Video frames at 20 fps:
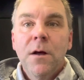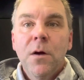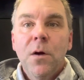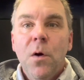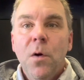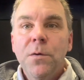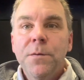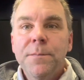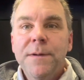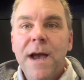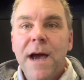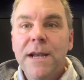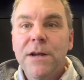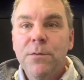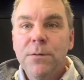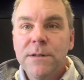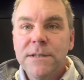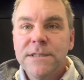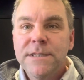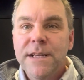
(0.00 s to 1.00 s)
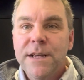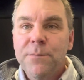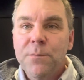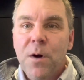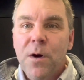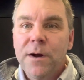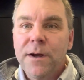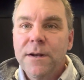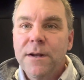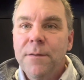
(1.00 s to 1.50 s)
Oldham County real estate
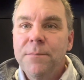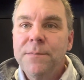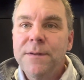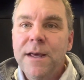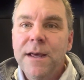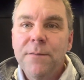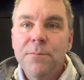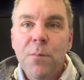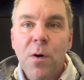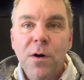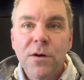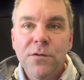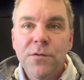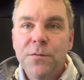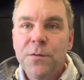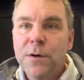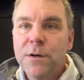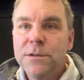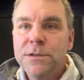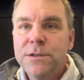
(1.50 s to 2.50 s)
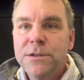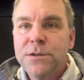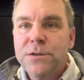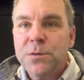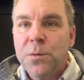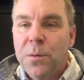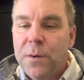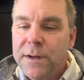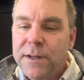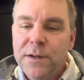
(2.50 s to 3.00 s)
market update, March first,
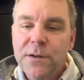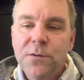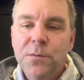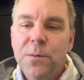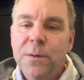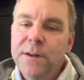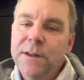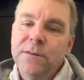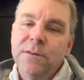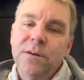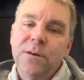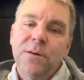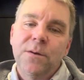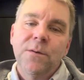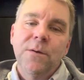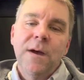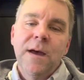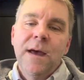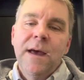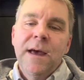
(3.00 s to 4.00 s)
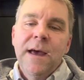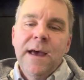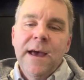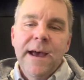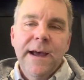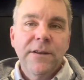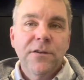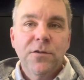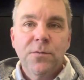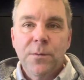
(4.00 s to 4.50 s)
twenty twenty-two.
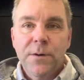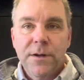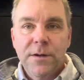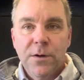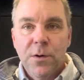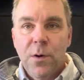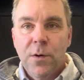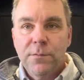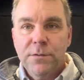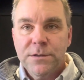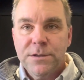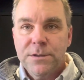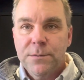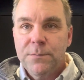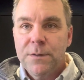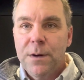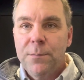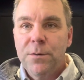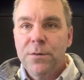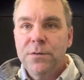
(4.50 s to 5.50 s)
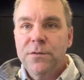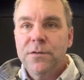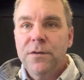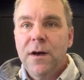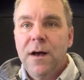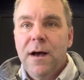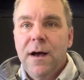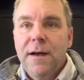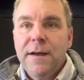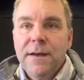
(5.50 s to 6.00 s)
Hey, just wanted to go over some numbers
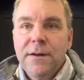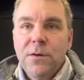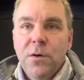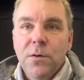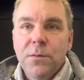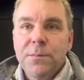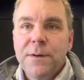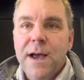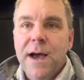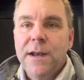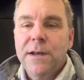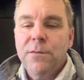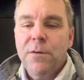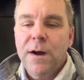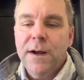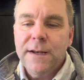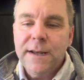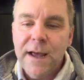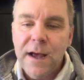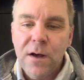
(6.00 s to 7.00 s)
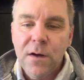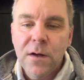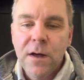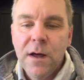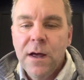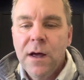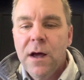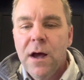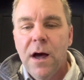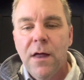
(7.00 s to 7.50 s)
uh, in Oldham County right now.
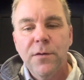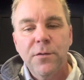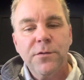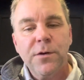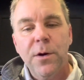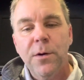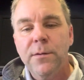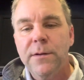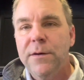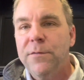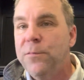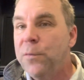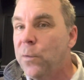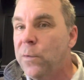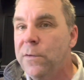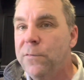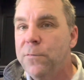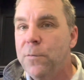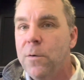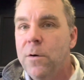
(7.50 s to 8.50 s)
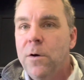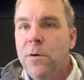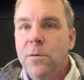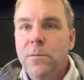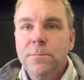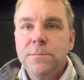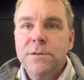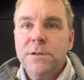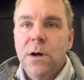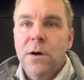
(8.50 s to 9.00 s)
Uh, there's currently forty-four
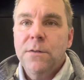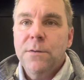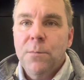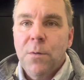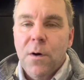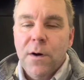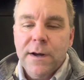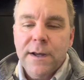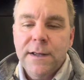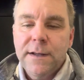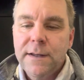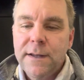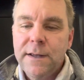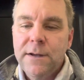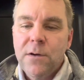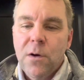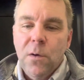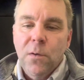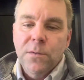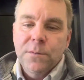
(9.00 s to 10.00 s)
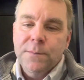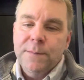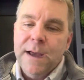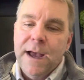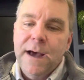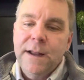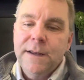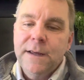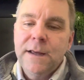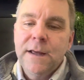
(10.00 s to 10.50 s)
homes on the market in Oldham
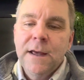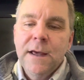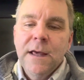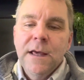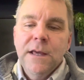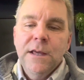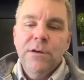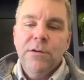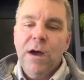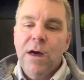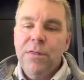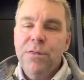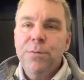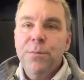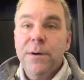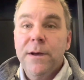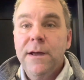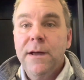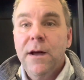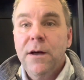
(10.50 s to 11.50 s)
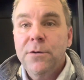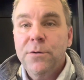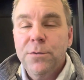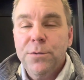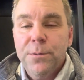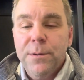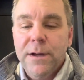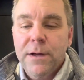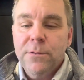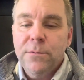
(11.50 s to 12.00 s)
County. You got three under
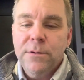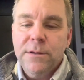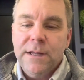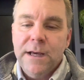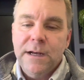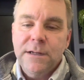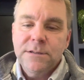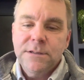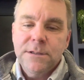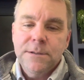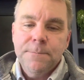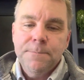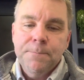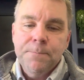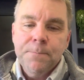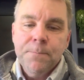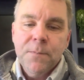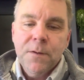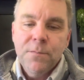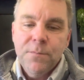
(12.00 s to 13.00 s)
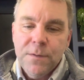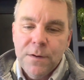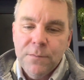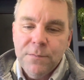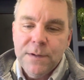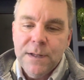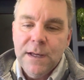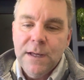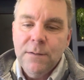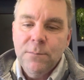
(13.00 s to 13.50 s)
three hundred thousand,
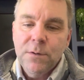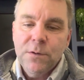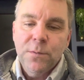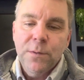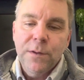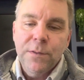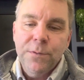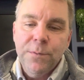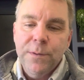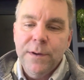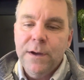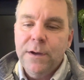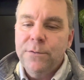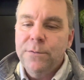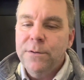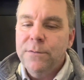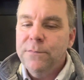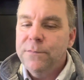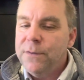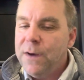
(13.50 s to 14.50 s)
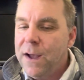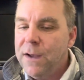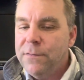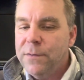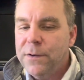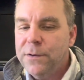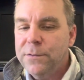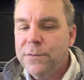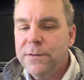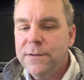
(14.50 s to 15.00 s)
fifteen between three hundred and five
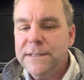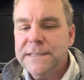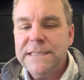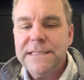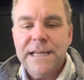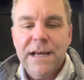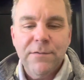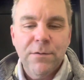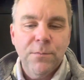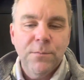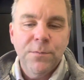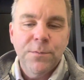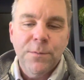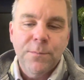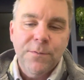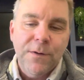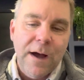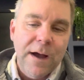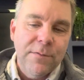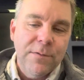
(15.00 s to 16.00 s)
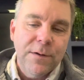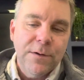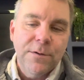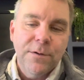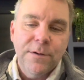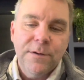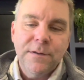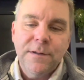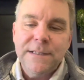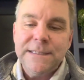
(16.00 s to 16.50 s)
hundred, seven from five
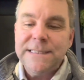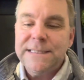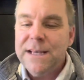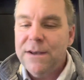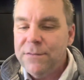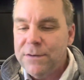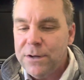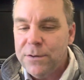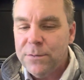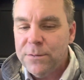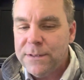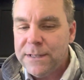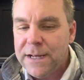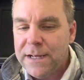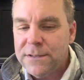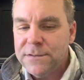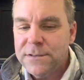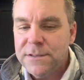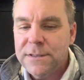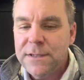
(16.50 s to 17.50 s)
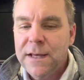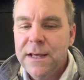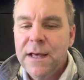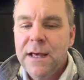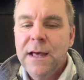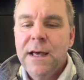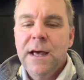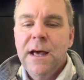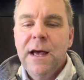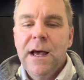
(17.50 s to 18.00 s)
hundred to seven hundred thousand,
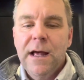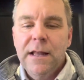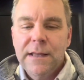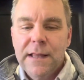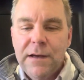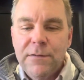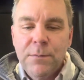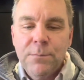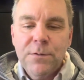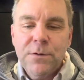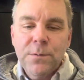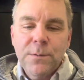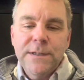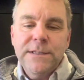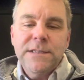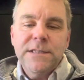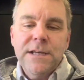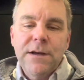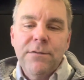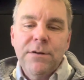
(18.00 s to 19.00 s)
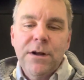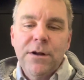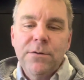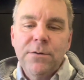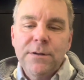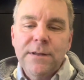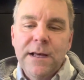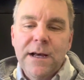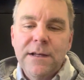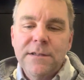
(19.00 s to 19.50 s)
eleven between seven
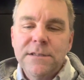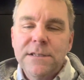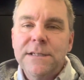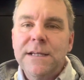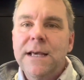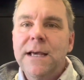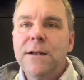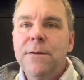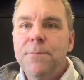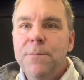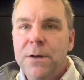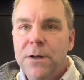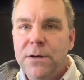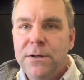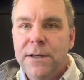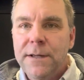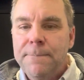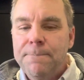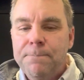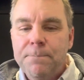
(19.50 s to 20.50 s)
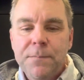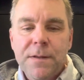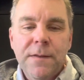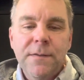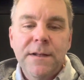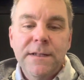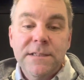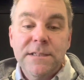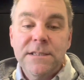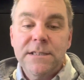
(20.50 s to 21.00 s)
hundred thousand and a million,
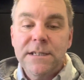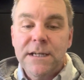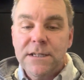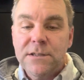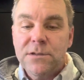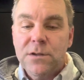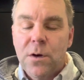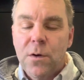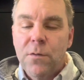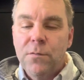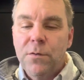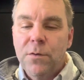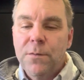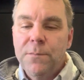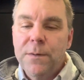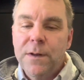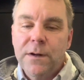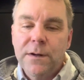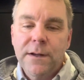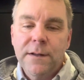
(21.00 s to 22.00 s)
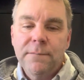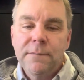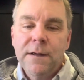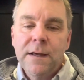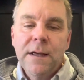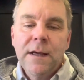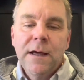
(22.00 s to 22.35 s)
and then six over a million.